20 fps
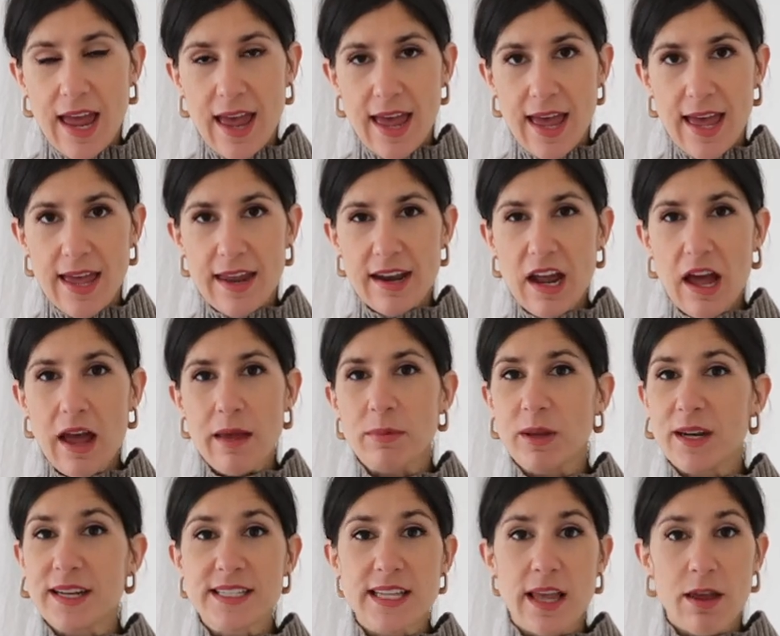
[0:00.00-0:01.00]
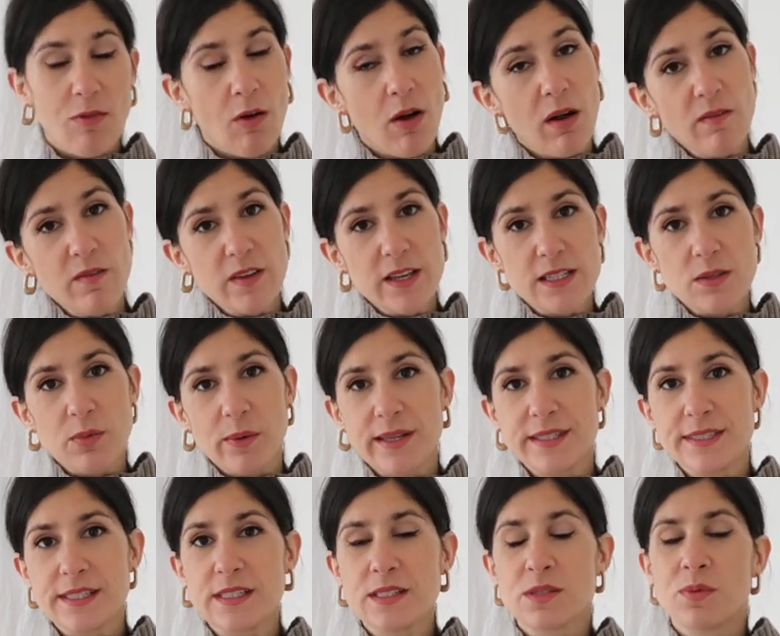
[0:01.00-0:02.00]
And I'm gonna say, for obvious
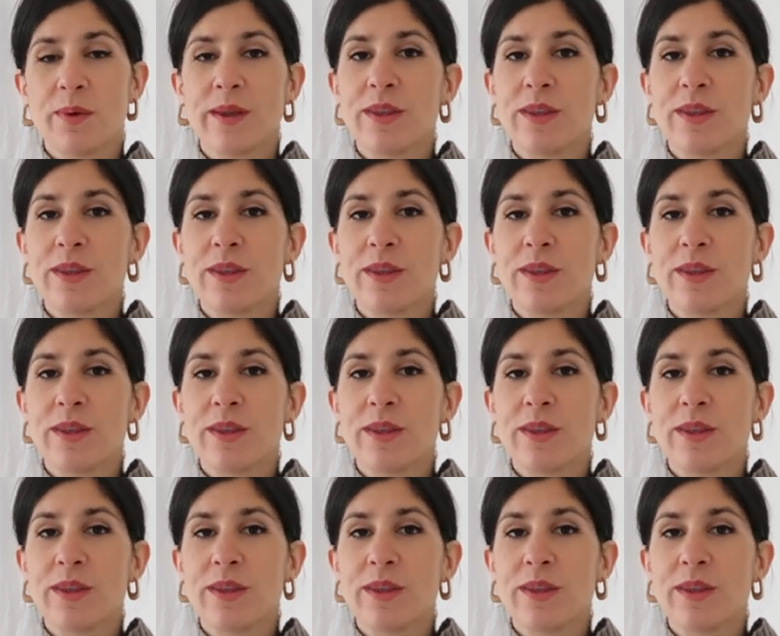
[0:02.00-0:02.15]
reasons,